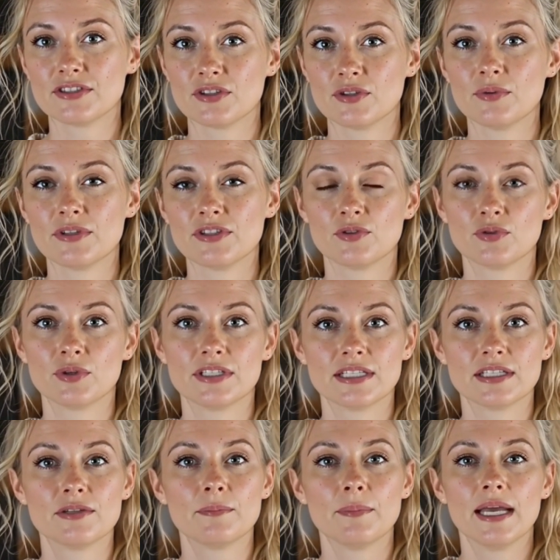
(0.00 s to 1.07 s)
Lewis
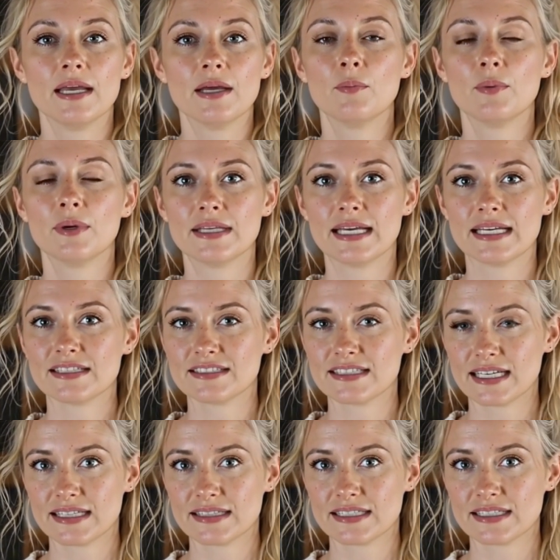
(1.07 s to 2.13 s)
critics make when they
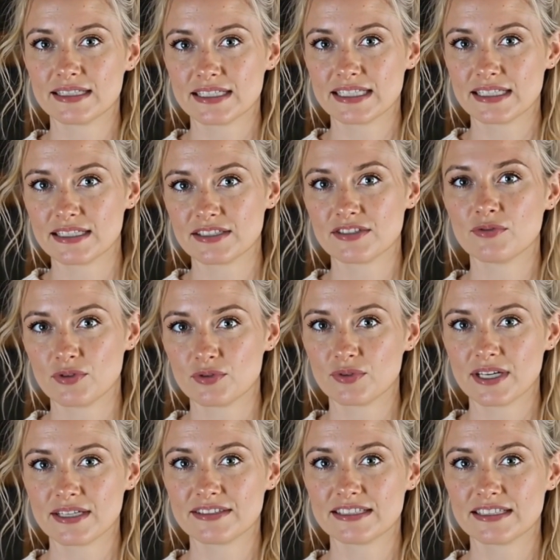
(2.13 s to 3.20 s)
say that Achilles
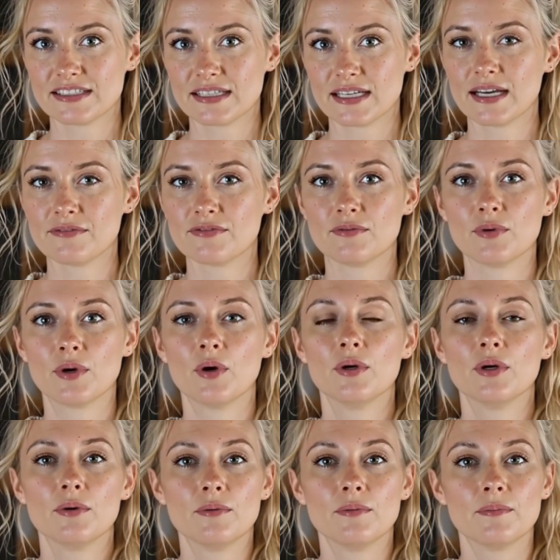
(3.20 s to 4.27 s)
regrets his life of
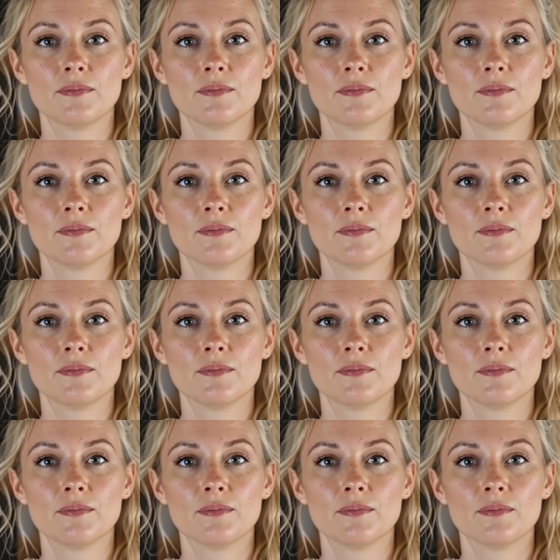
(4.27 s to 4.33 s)
honor.